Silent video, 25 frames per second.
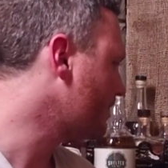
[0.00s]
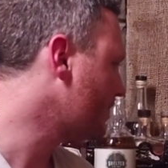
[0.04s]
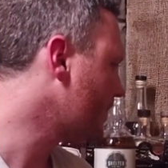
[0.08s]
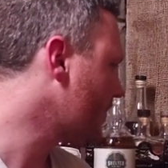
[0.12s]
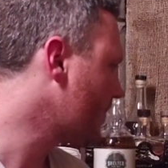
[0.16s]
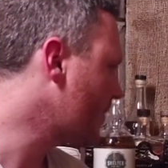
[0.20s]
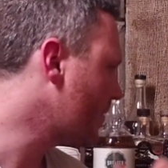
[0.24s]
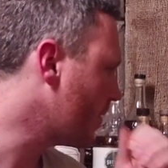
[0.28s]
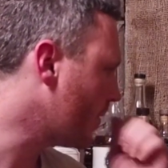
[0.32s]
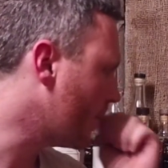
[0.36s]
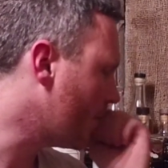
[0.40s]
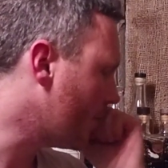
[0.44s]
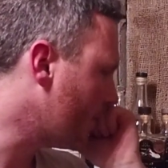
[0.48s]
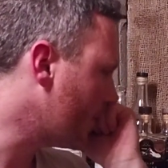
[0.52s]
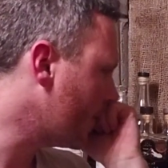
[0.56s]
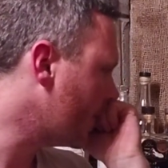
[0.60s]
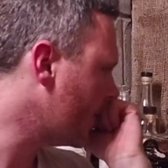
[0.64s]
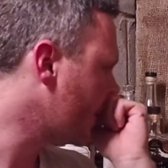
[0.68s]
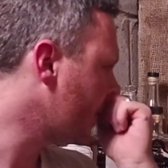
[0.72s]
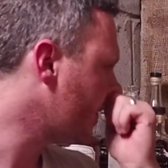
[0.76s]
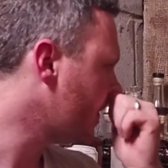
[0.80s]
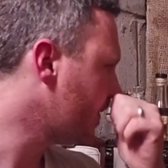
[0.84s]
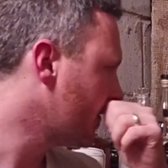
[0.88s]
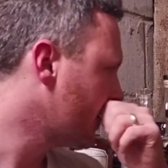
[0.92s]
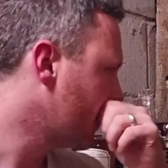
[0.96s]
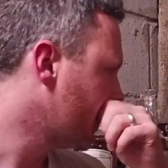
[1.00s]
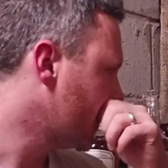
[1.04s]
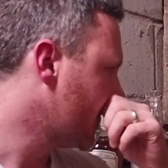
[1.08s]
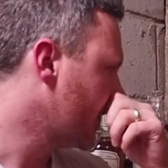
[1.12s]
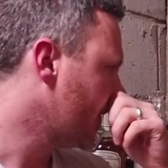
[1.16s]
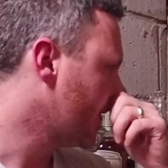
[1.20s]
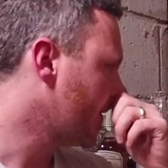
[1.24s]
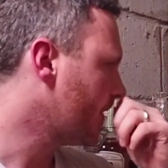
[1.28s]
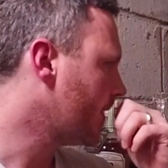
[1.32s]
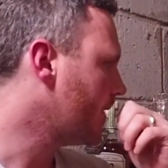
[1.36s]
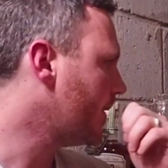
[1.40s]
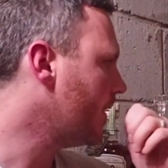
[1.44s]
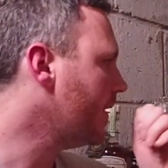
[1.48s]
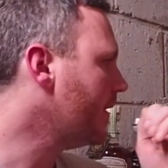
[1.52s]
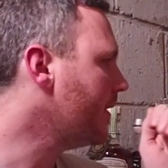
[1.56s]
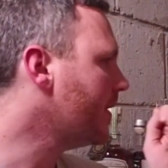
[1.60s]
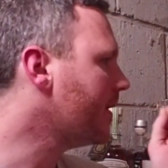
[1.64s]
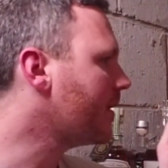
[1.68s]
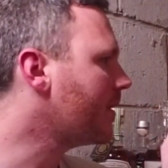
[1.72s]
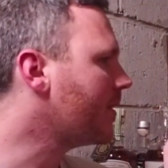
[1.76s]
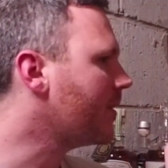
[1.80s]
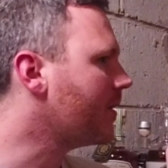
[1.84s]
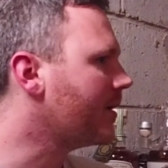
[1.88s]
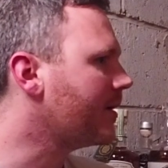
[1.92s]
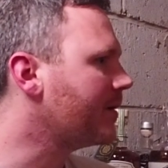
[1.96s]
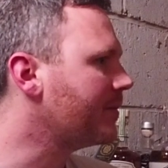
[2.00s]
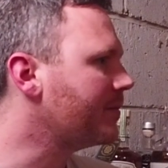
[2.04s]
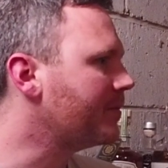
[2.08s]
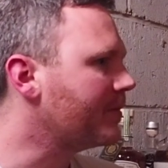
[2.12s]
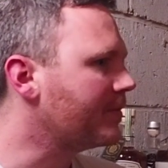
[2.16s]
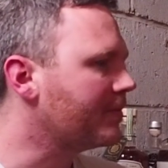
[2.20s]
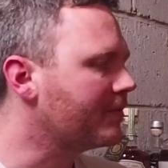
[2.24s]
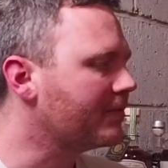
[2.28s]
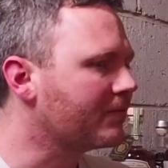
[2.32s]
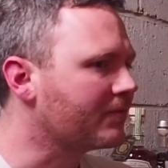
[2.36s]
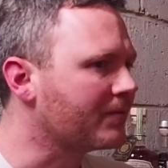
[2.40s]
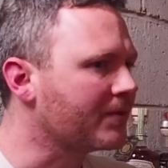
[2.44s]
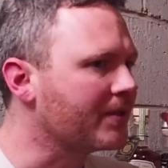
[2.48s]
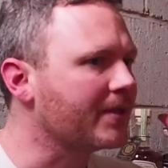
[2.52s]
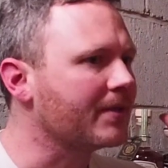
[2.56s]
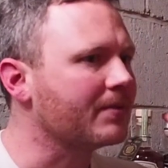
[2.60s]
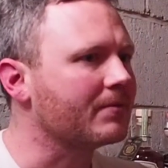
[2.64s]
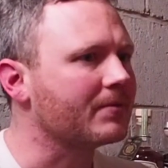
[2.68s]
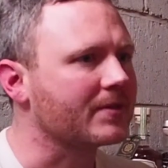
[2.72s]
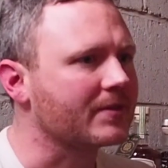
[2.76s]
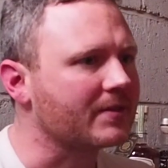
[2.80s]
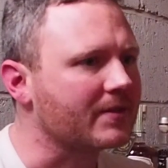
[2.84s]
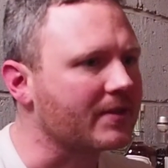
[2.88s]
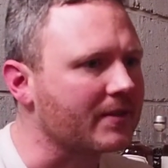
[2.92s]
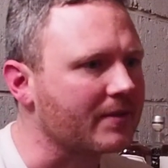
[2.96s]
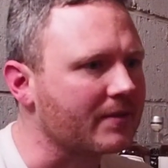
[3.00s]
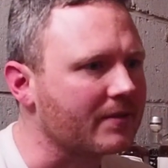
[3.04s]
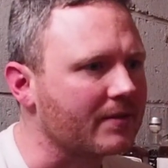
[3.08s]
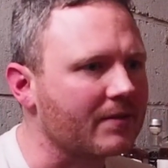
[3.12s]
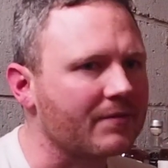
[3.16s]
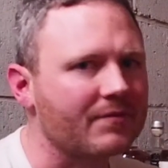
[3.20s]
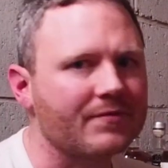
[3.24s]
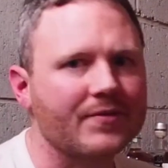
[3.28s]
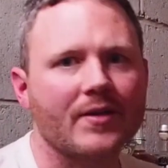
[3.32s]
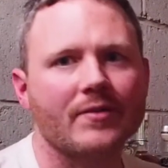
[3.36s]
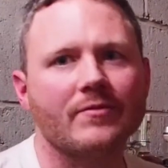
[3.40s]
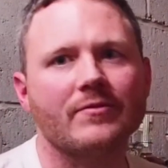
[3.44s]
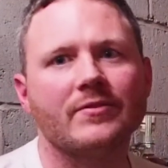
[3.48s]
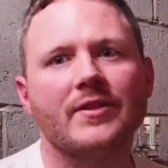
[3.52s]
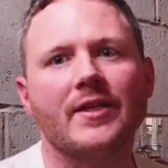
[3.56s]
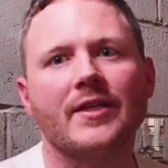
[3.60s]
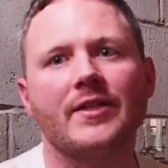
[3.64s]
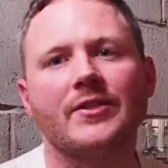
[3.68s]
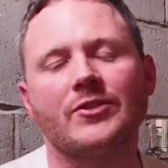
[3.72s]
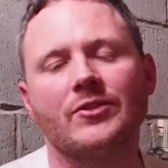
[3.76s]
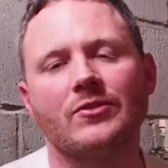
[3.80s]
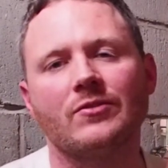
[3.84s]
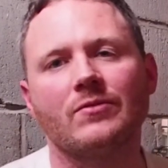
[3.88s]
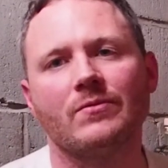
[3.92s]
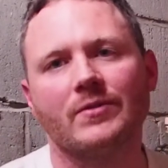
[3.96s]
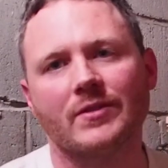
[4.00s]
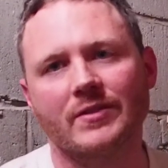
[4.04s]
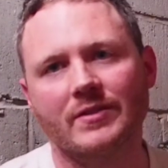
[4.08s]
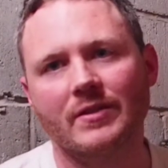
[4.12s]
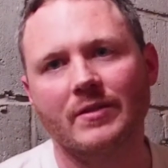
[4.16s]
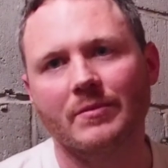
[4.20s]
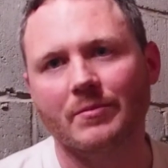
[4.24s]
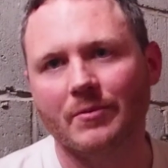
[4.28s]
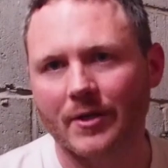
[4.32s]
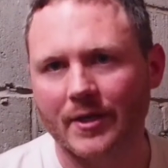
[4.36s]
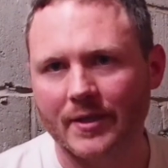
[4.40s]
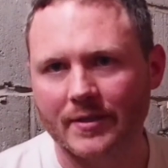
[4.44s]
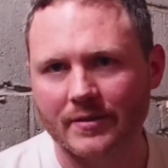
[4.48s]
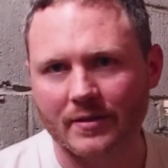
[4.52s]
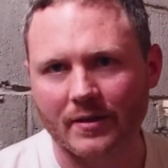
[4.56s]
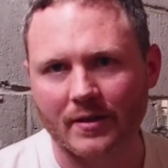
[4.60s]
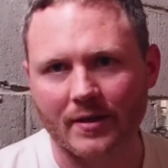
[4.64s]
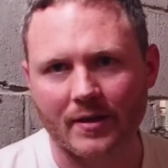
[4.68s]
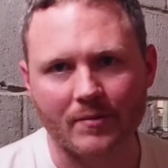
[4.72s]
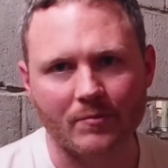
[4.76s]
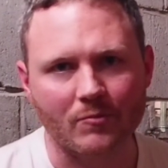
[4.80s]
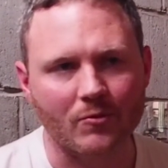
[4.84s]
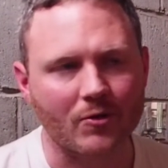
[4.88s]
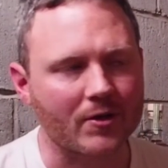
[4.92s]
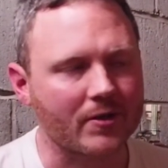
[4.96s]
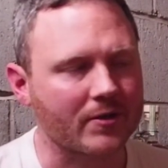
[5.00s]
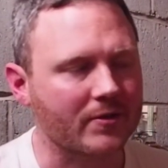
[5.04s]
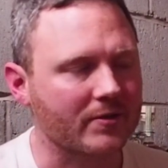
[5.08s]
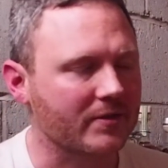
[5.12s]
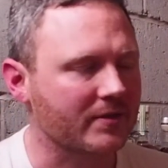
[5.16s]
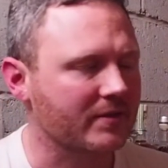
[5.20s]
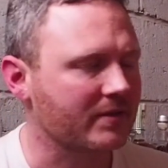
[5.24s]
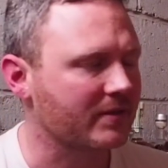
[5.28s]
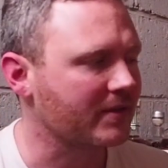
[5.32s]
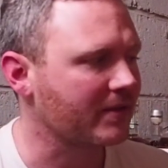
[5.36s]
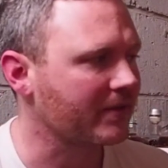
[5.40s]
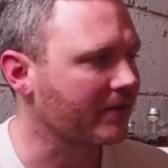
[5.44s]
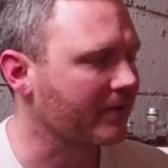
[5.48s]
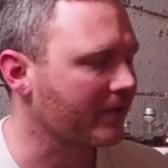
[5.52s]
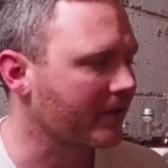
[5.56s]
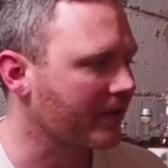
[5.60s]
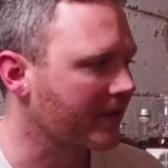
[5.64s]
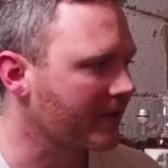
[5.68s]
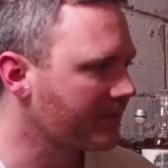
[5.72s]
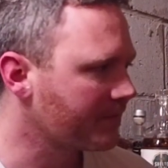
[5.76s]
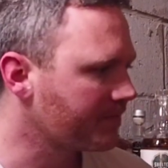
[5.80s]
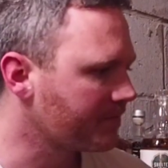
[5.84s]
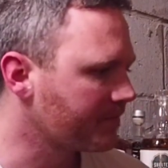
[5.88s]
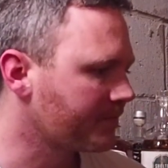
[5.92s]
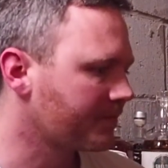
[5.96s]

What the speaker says: So Canadian Club really was the foundational whiskey brand to Hiram Walker Distillery.